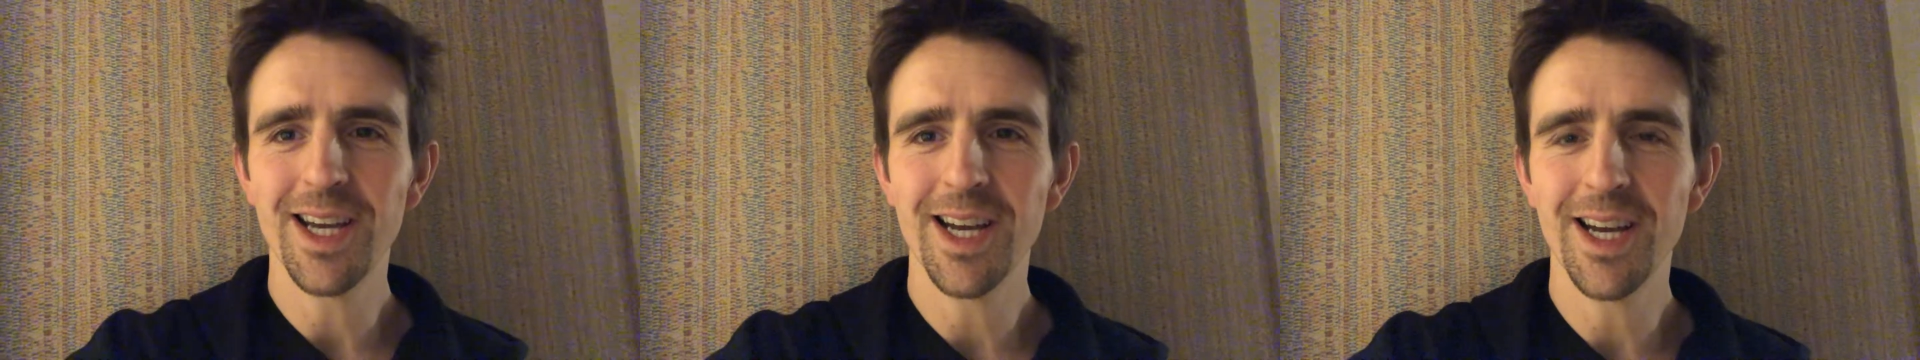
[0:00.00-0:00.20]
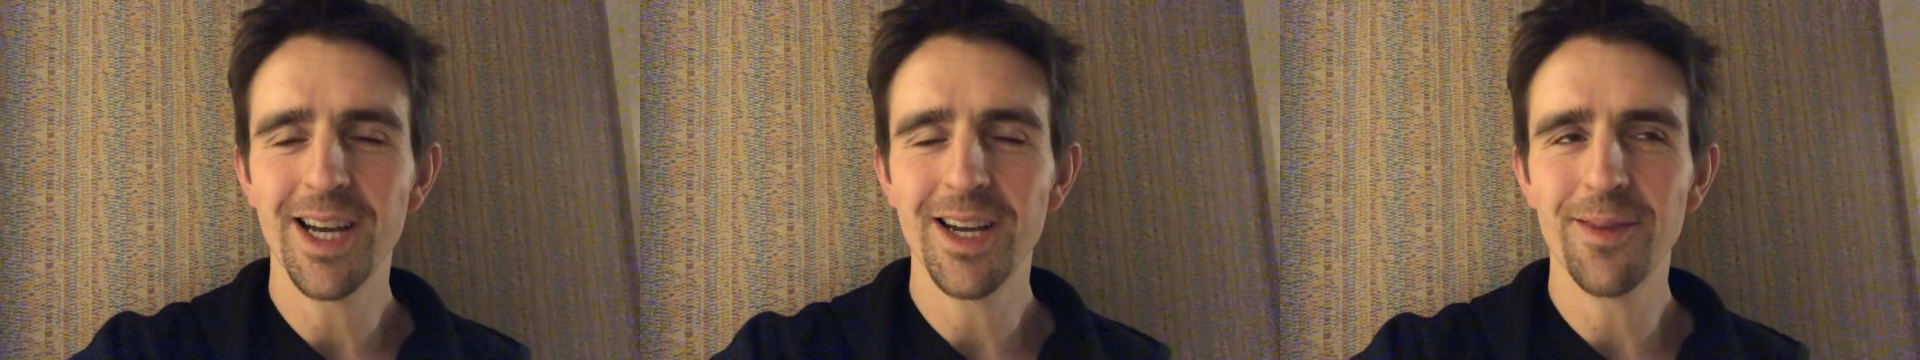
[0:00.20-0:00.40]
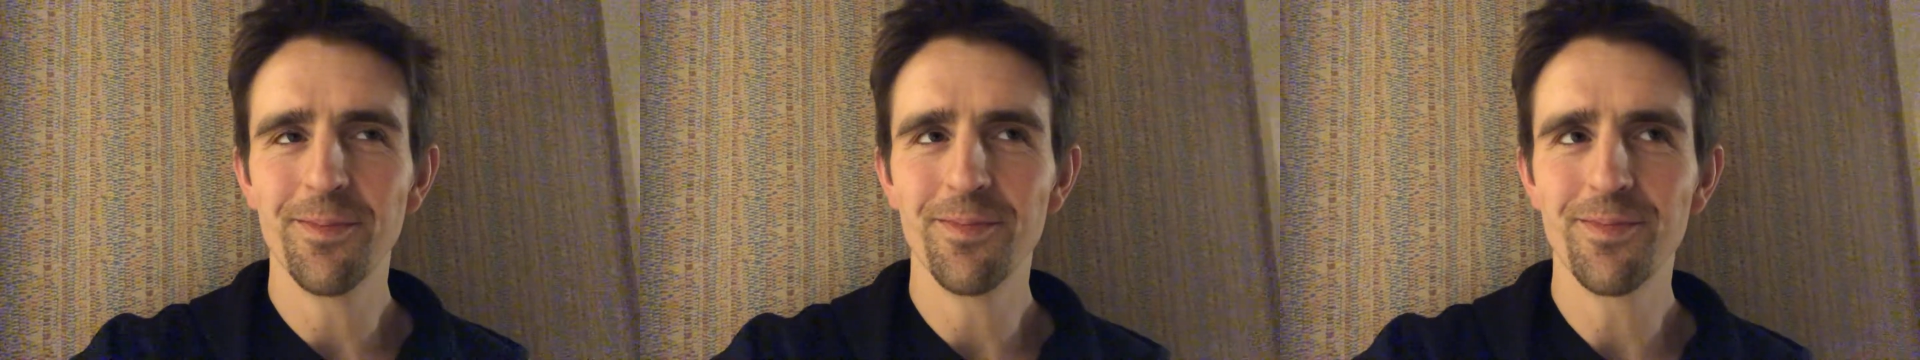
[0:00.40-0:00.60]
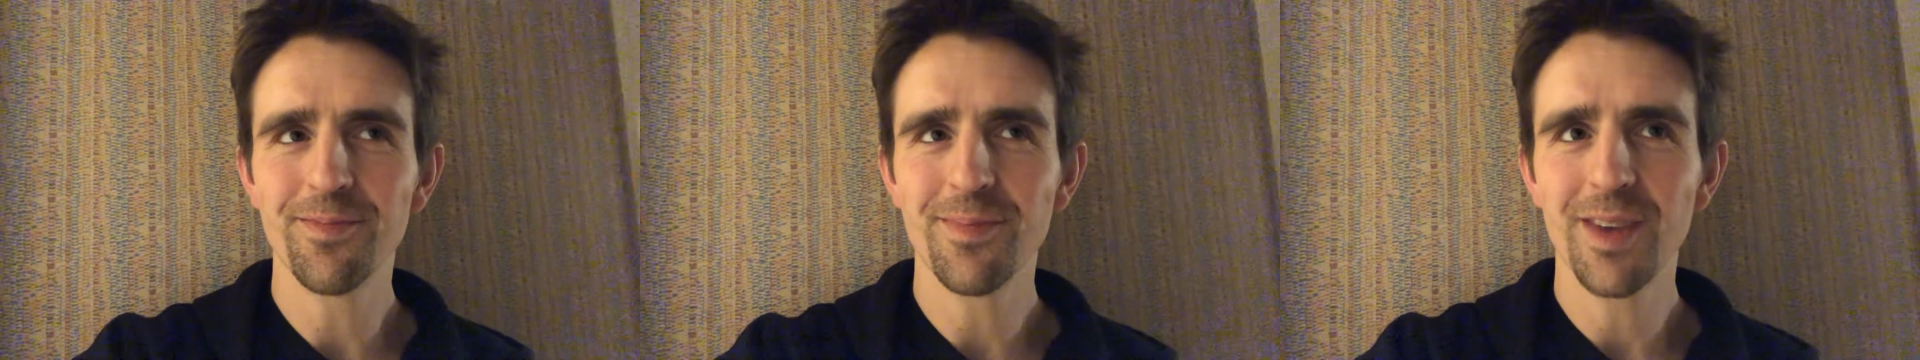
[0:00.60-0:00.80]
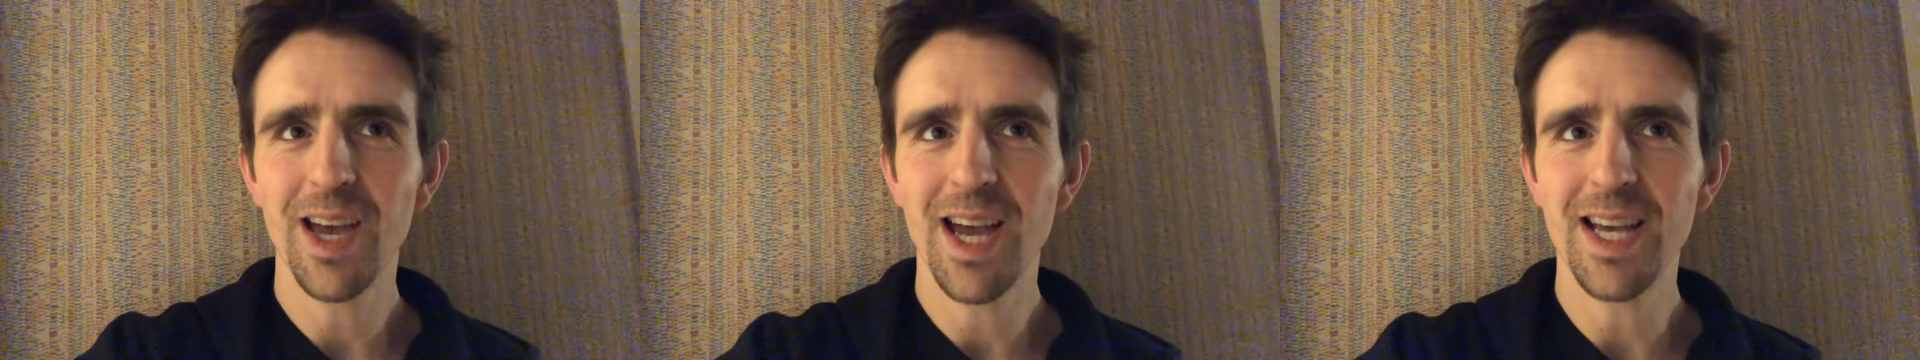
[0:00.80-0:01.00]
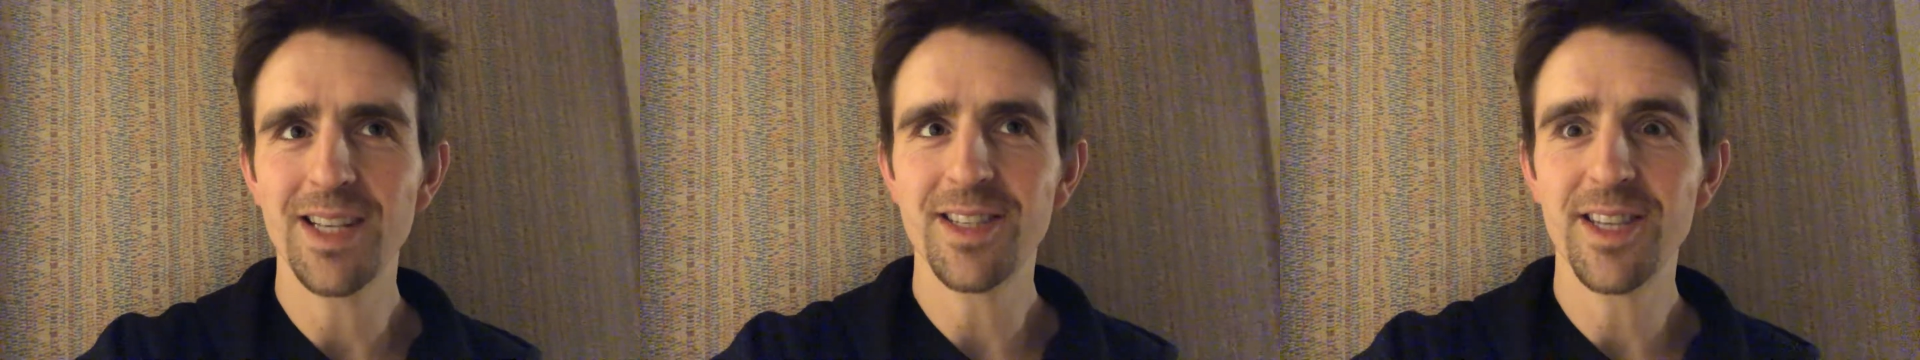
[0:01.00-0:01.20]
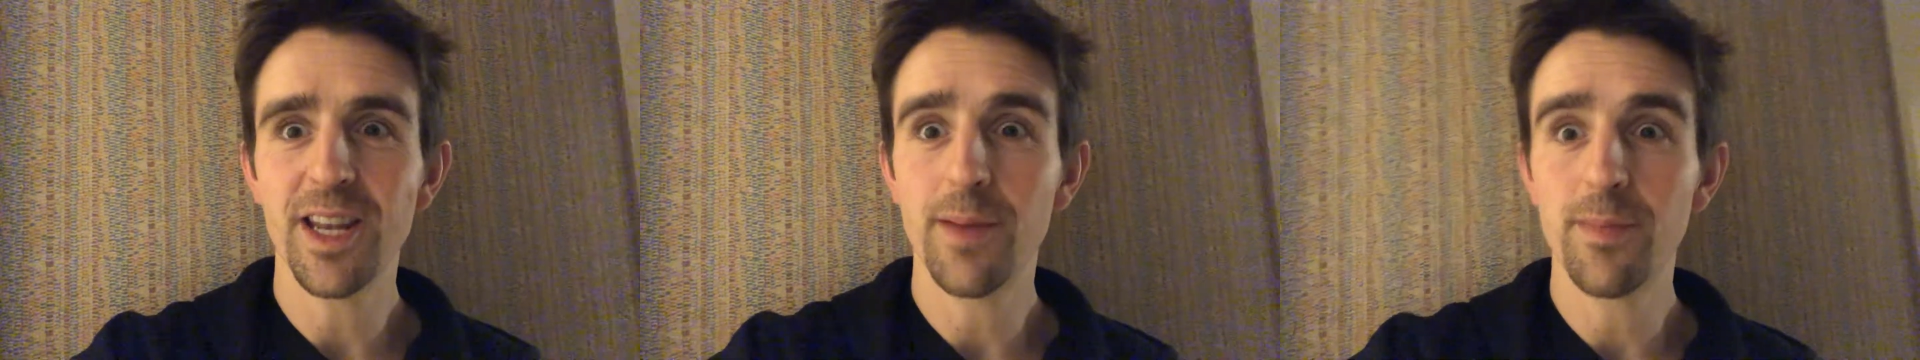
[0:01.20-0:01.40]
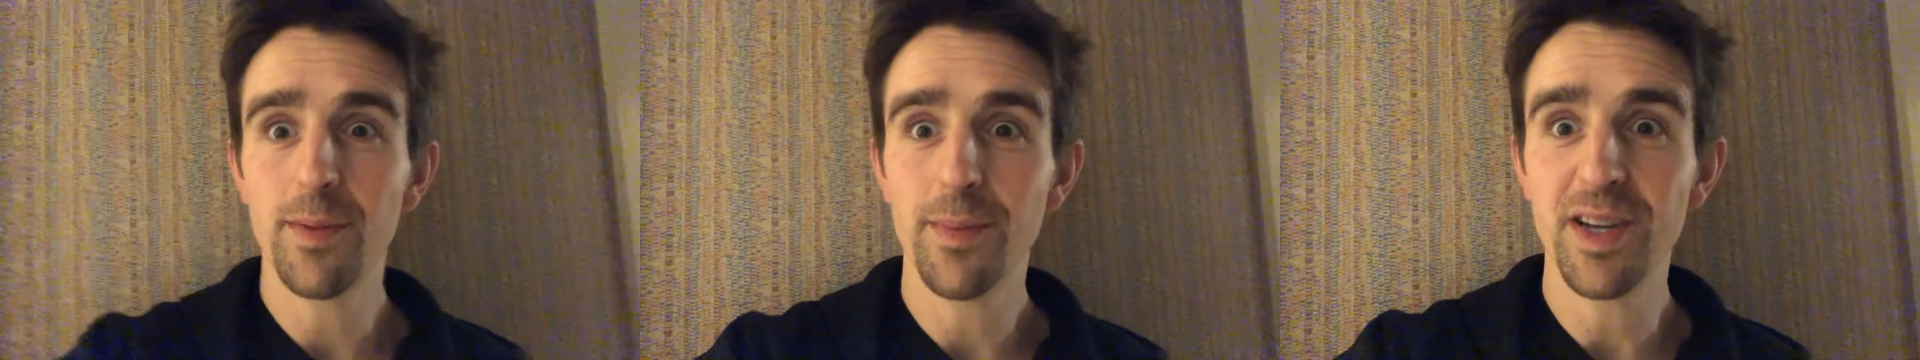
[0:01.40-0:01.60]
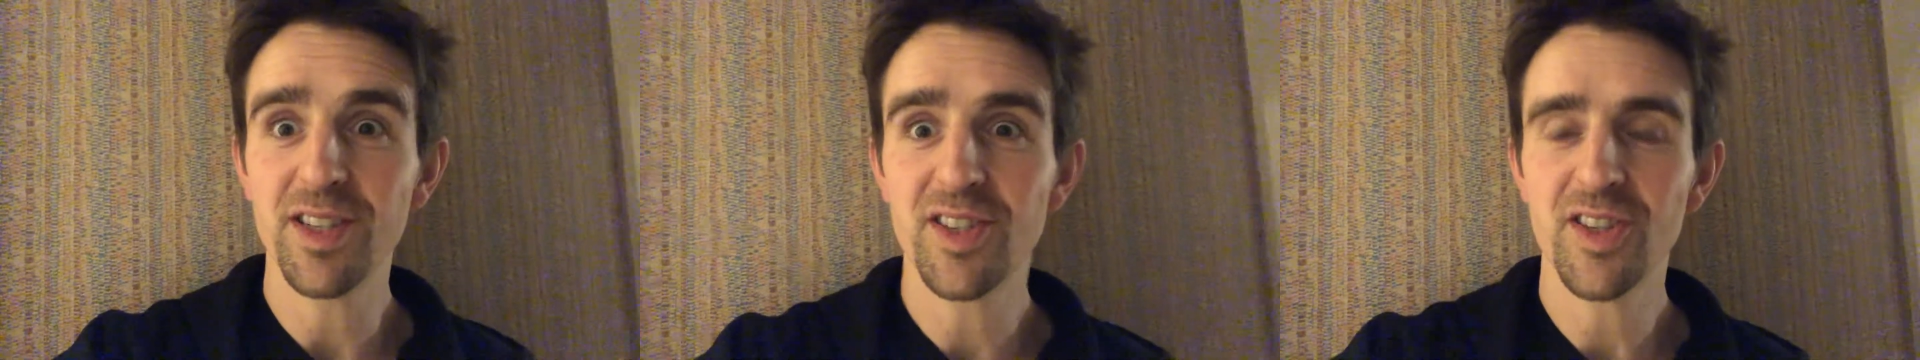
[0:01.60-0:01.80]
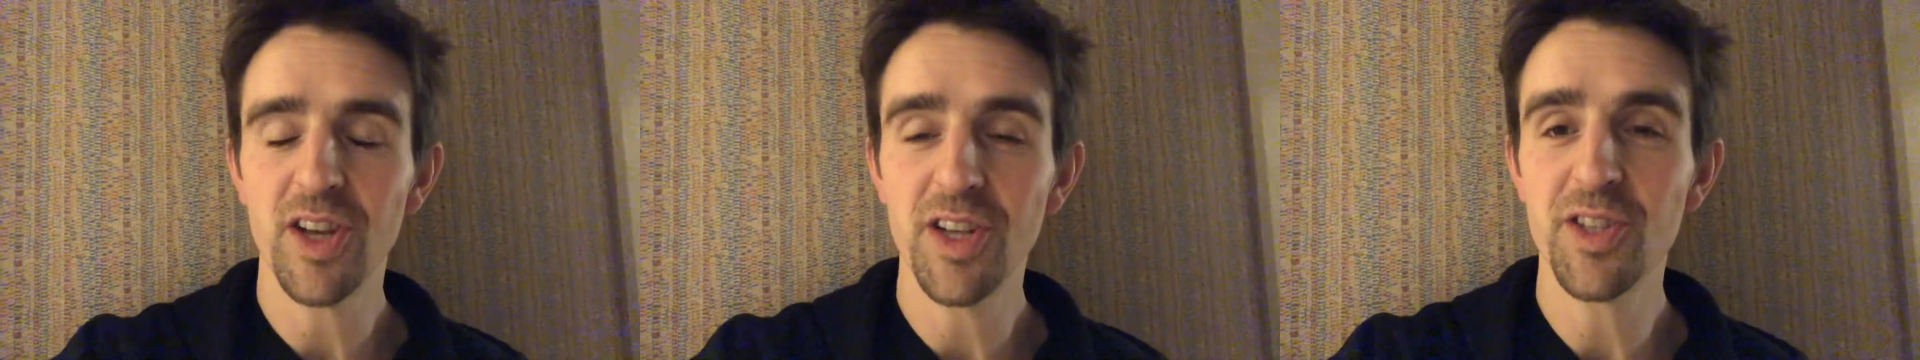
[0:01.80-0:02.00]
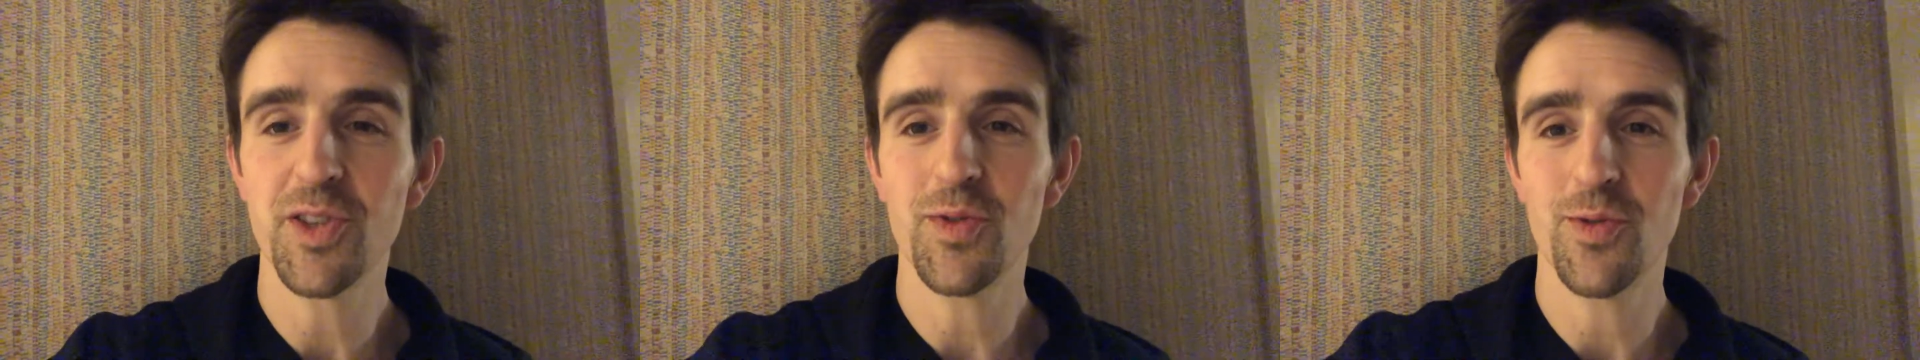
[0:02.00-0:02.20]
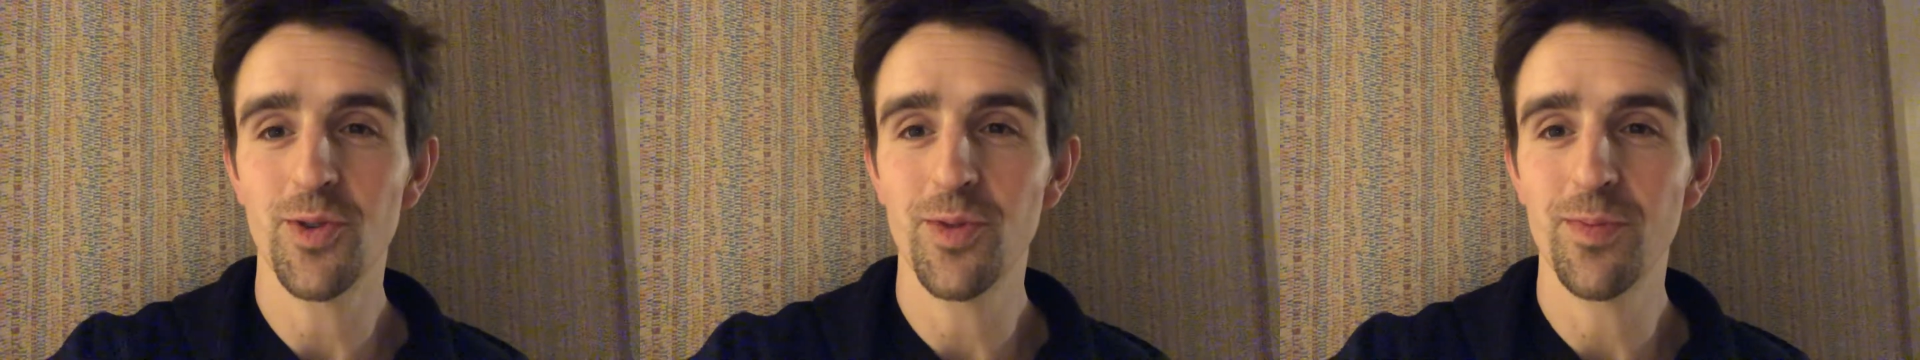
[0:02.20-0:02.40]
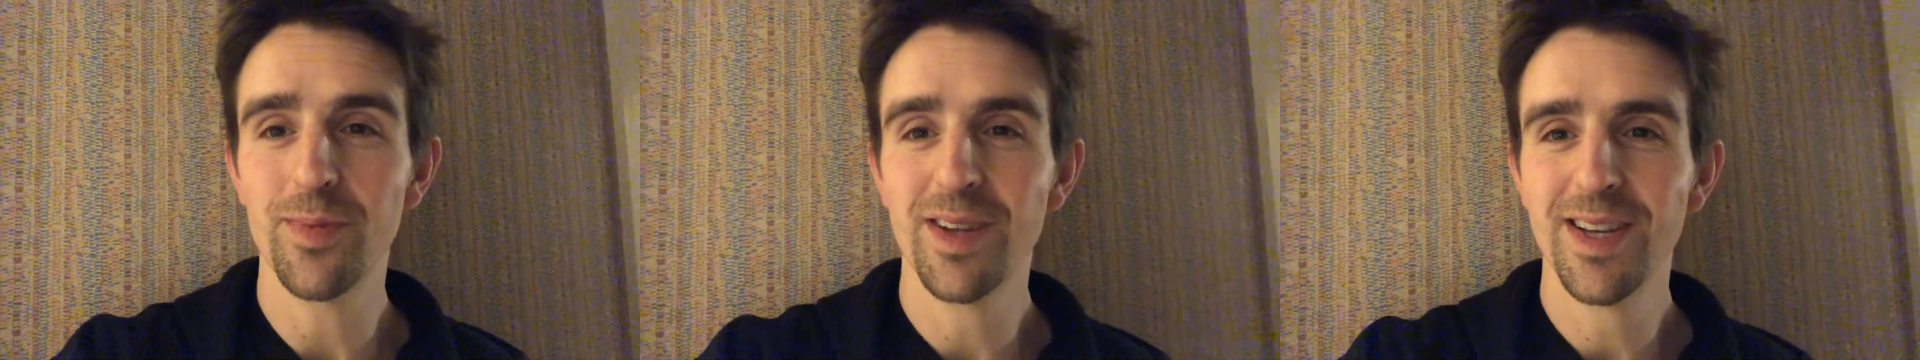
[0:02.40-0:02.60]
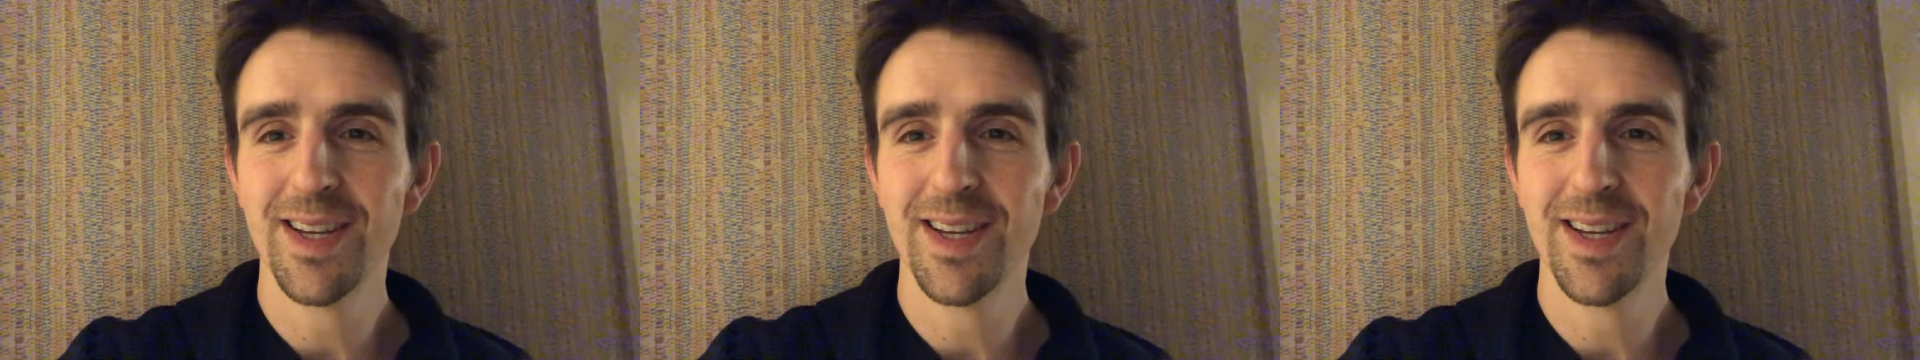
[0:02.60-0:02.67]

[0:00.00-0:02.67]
I had set up in my son's room